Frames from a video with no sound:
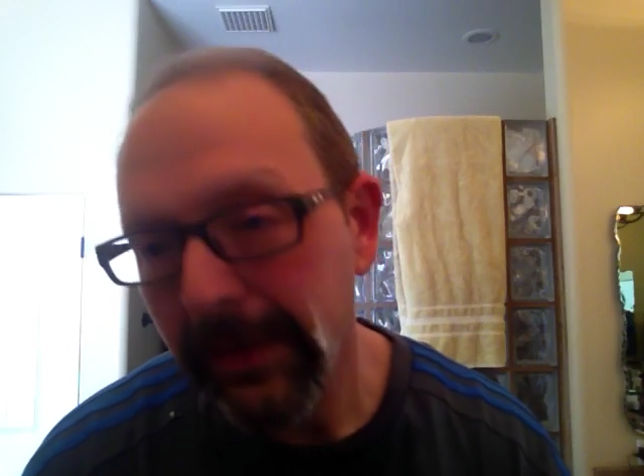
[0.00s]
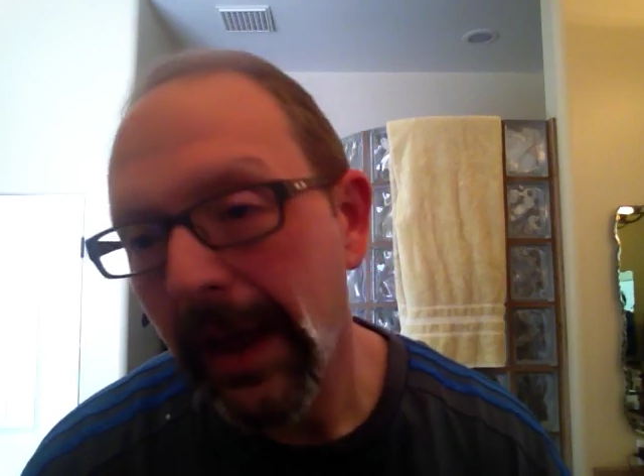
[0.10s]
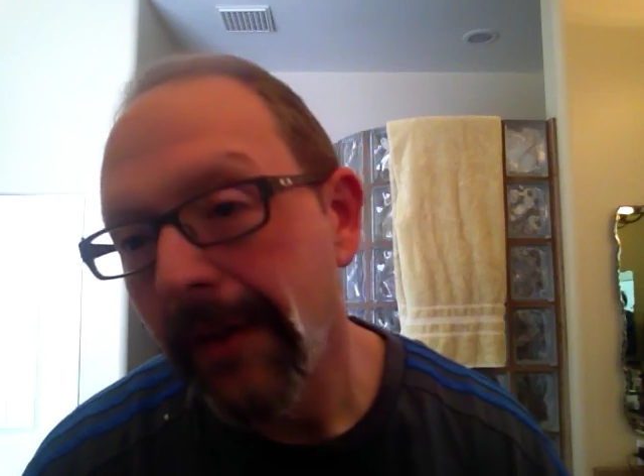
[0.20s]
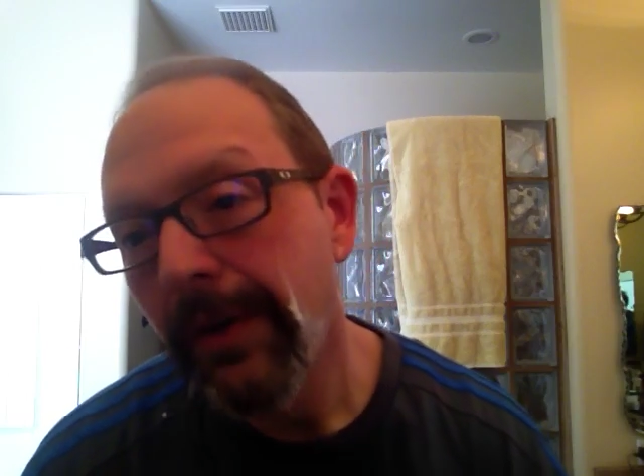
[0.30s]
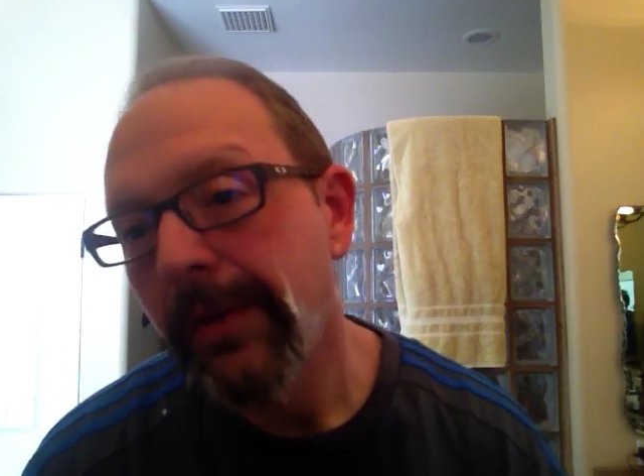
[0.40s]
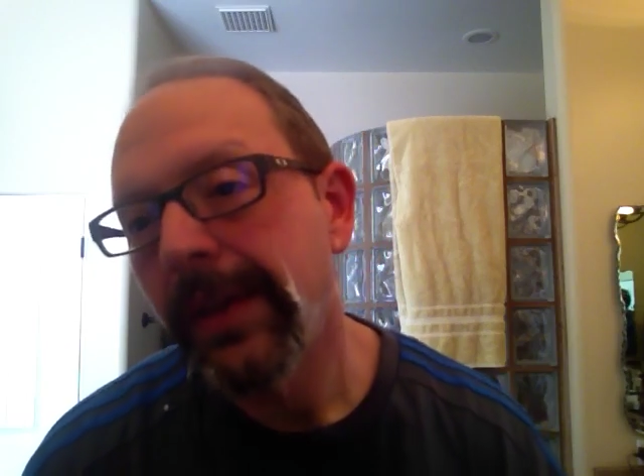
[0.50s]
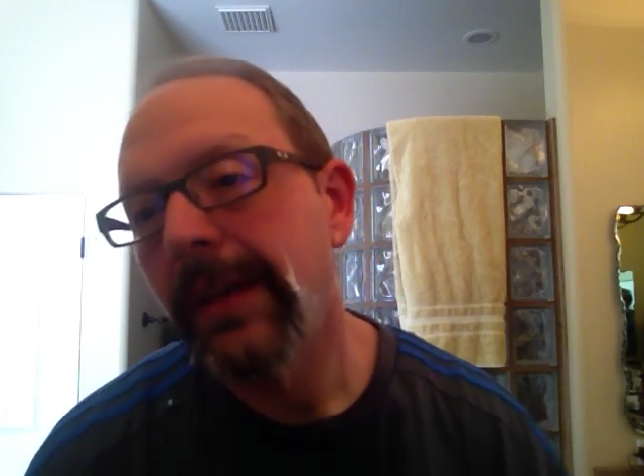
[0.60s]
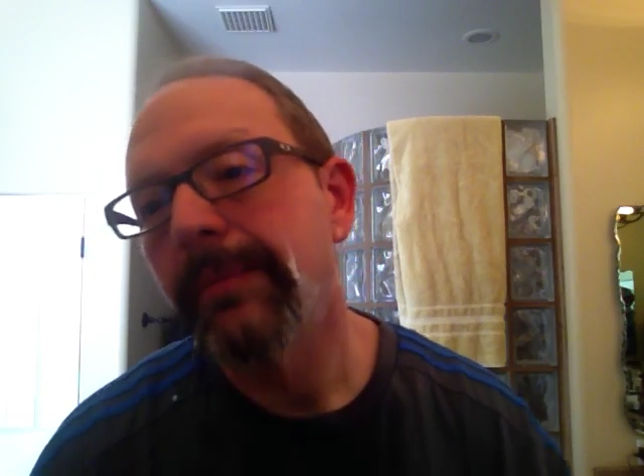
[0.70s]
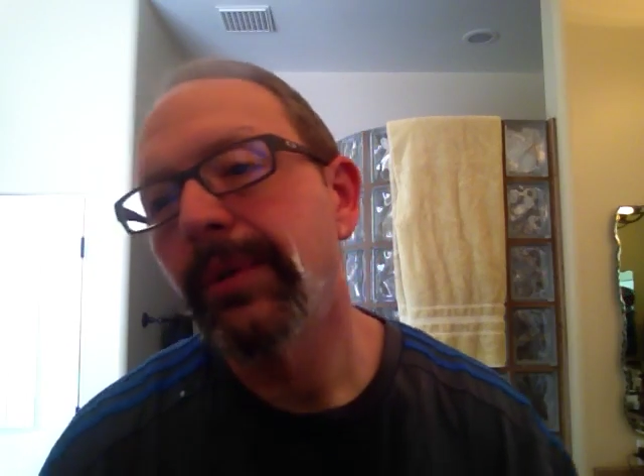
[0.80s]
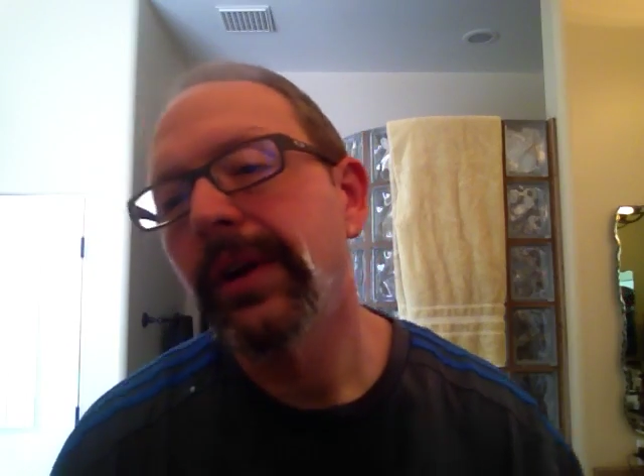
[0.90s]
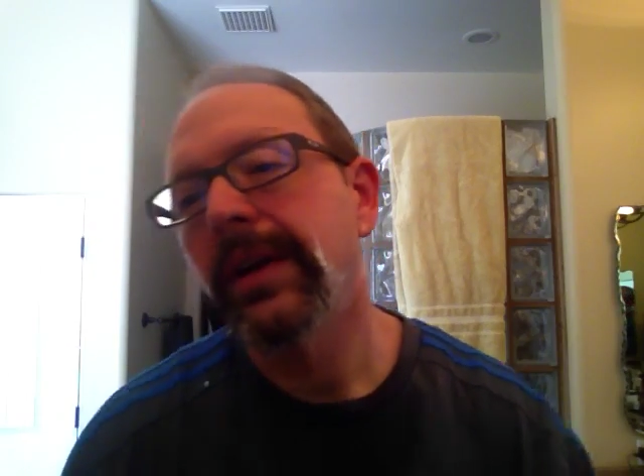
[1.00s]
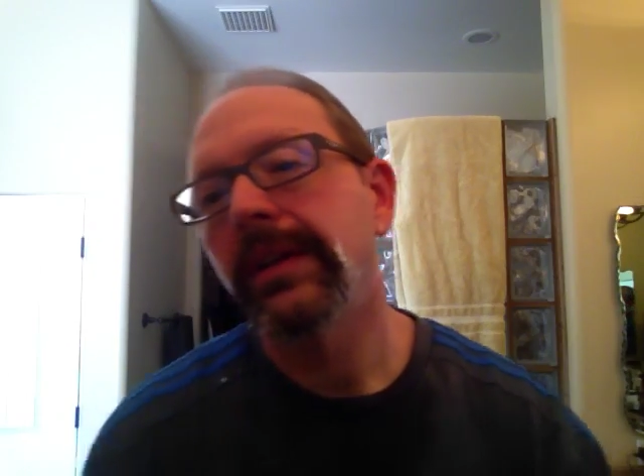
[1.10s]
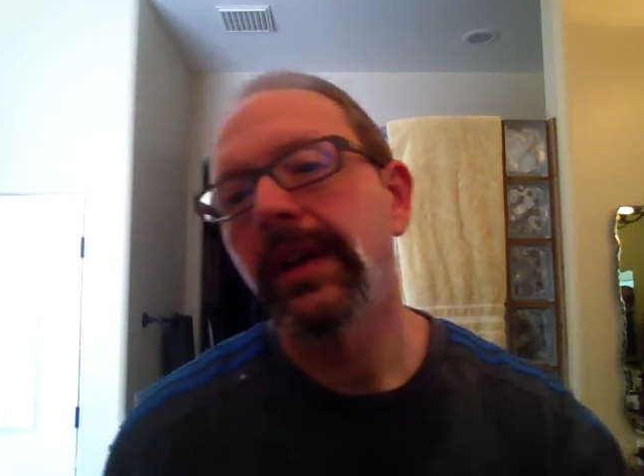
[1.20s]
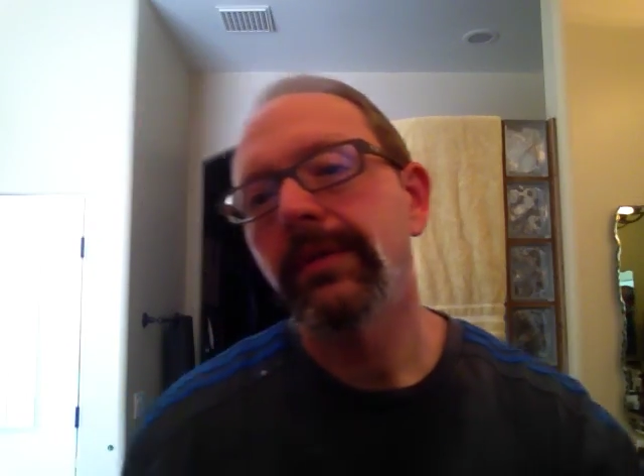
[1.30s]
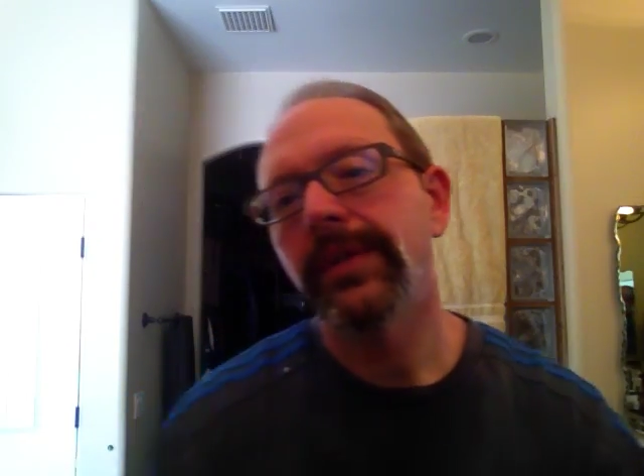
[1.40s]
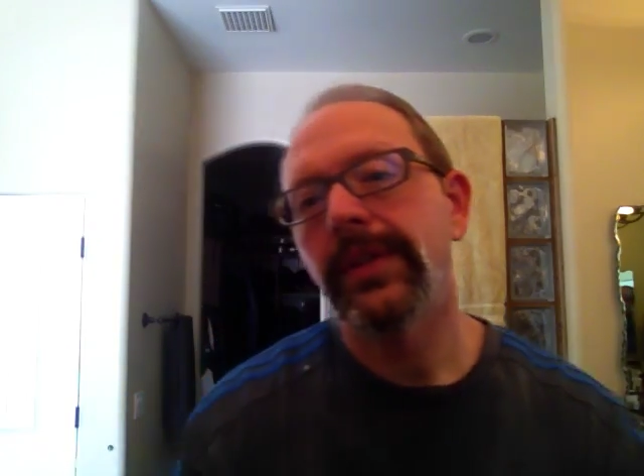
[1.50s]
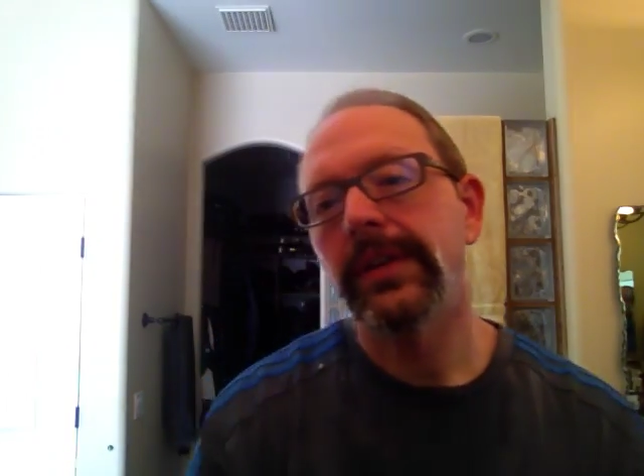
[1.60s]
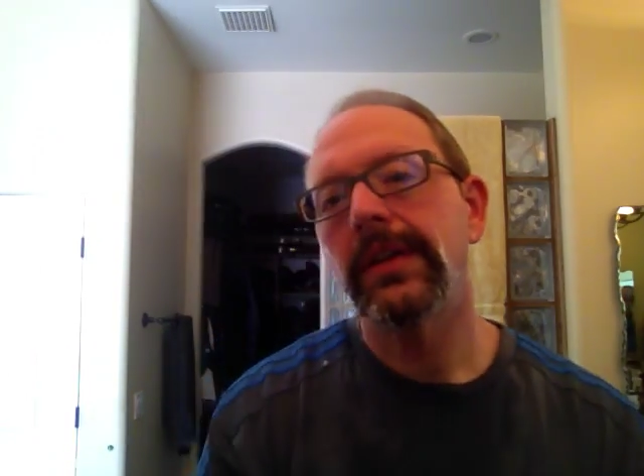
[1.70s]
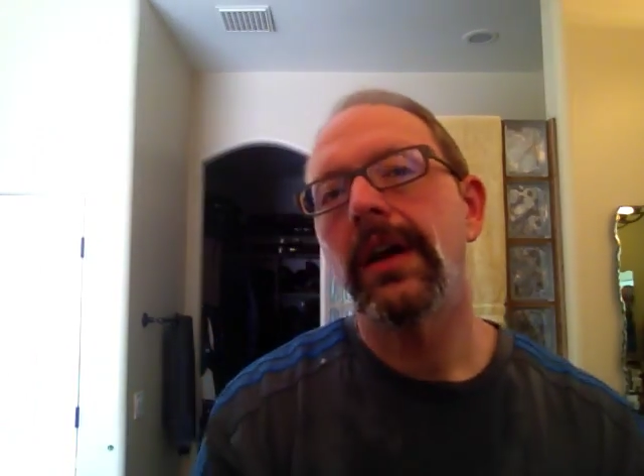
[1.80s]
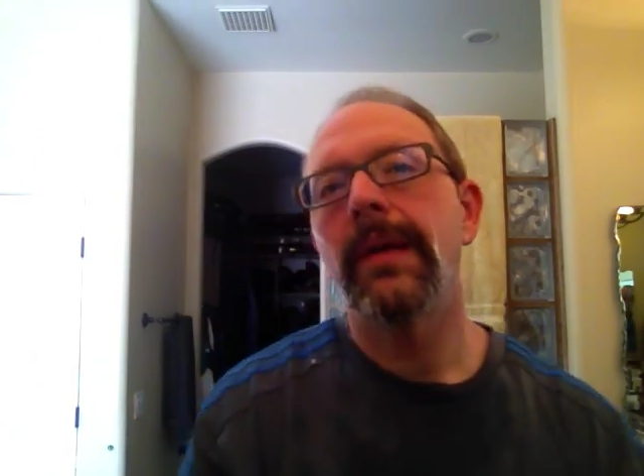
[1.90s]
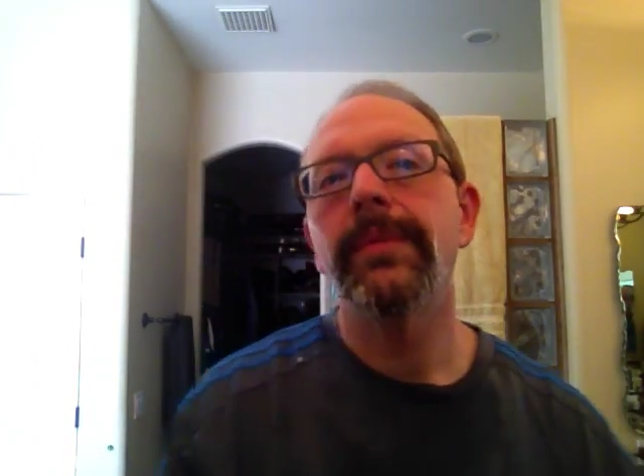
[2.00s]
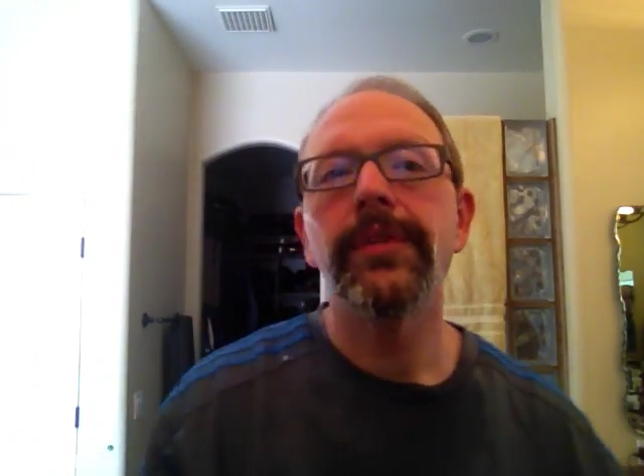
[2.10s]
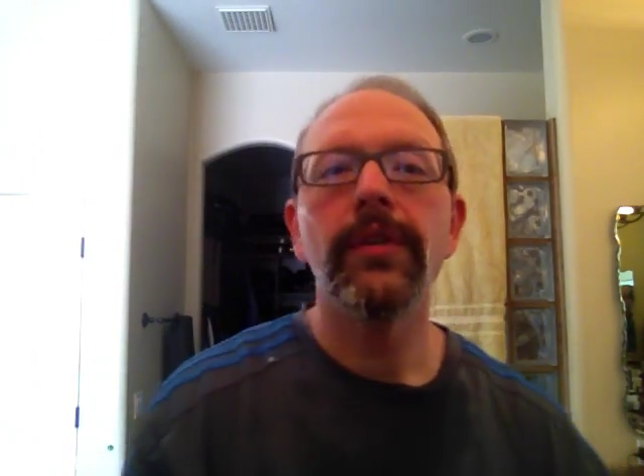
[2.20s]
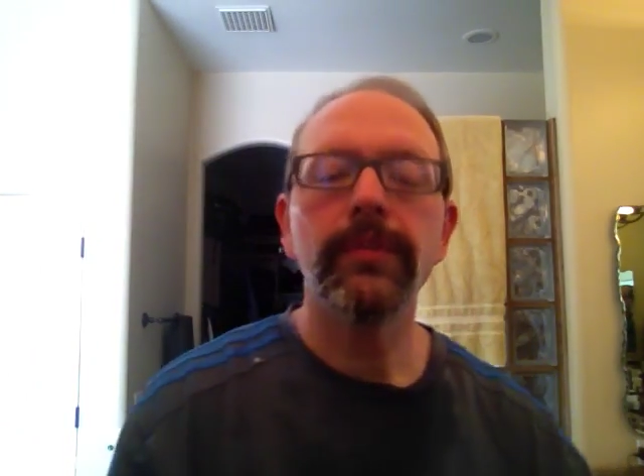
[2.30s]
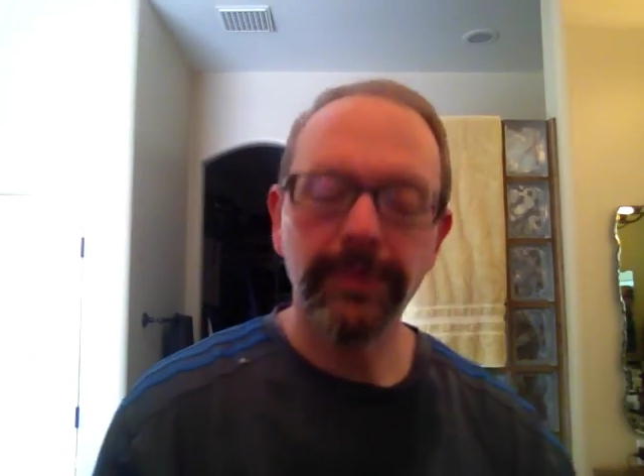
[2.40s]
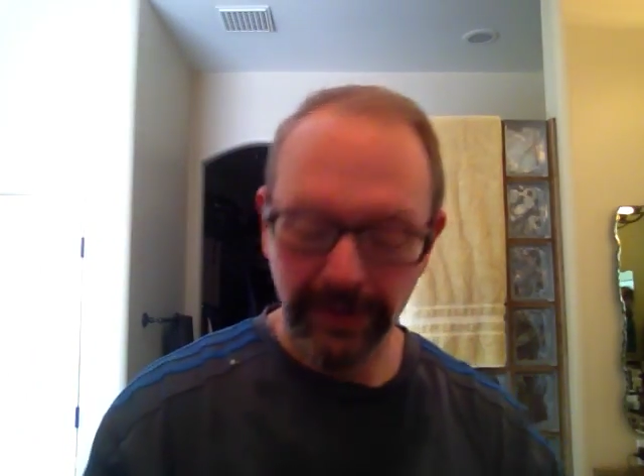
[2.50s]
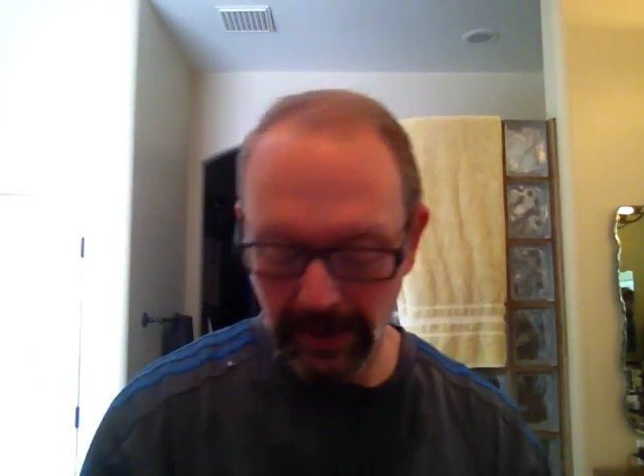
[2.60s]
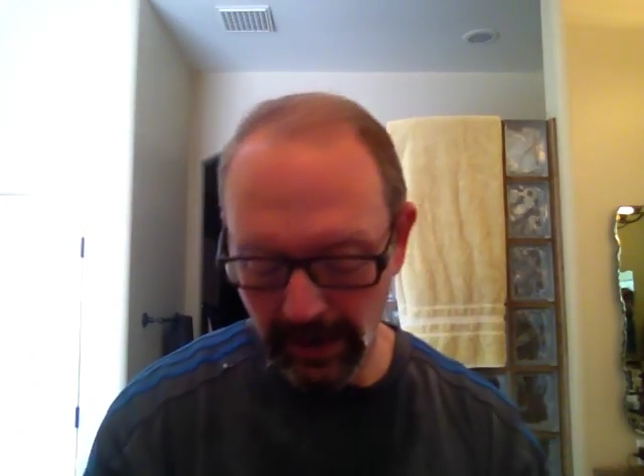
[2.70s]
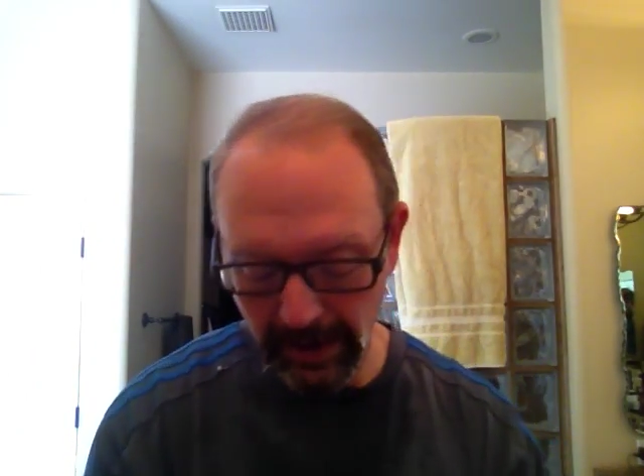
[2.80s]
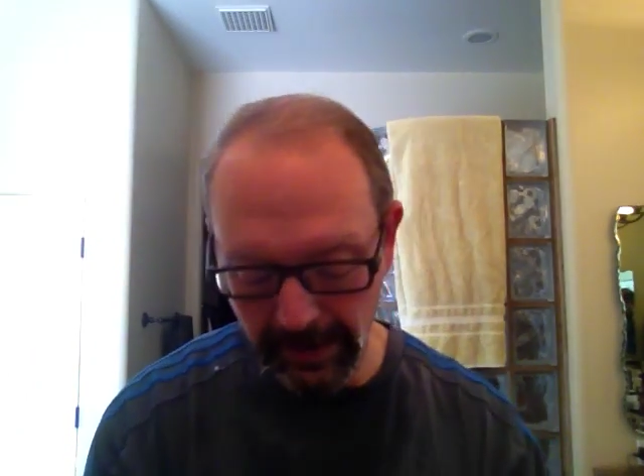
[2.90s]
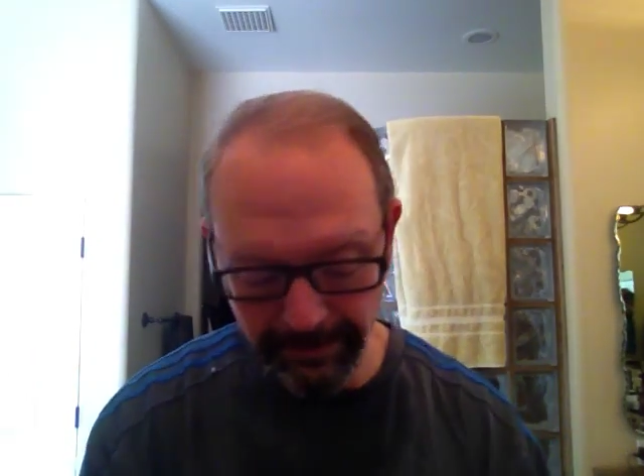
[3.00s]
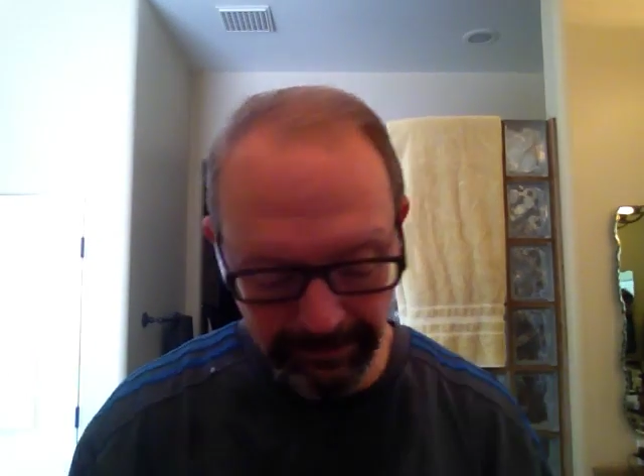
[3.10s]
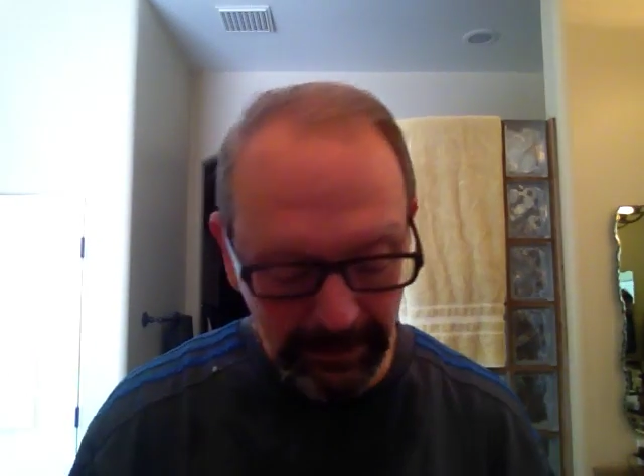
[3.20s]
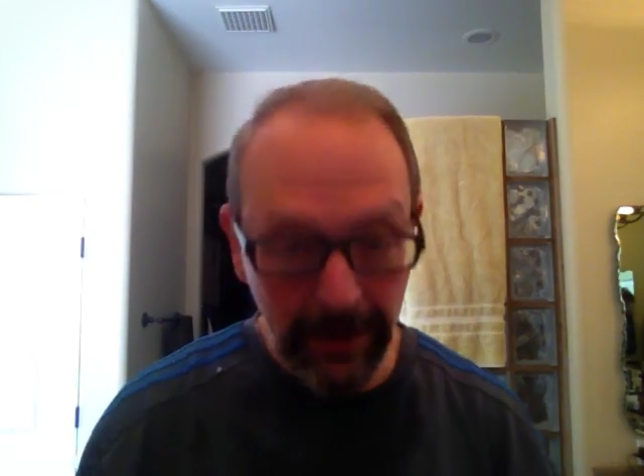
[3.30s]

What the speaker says: I've always had pretty good luck with the TOBS soaps.